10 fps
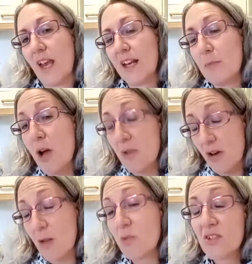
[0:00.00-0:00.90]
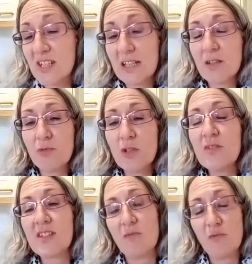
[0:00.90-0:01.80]
In a moment, I will sing the
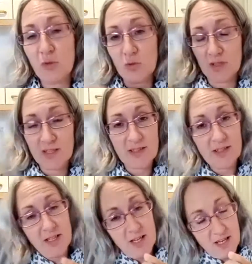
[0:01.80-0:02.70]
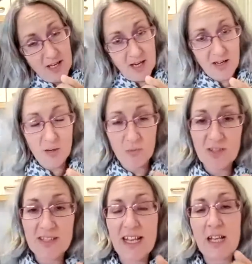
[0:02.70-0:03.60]
runes in for us, and I will
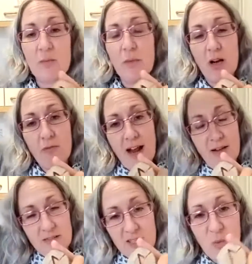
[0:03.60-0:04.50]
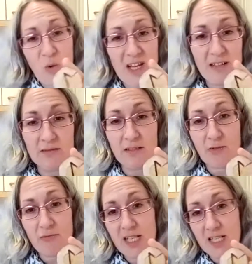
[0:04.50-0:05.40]
sing them around in a wheel
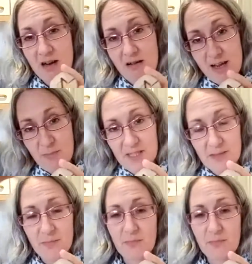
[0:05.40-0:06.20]
3 times.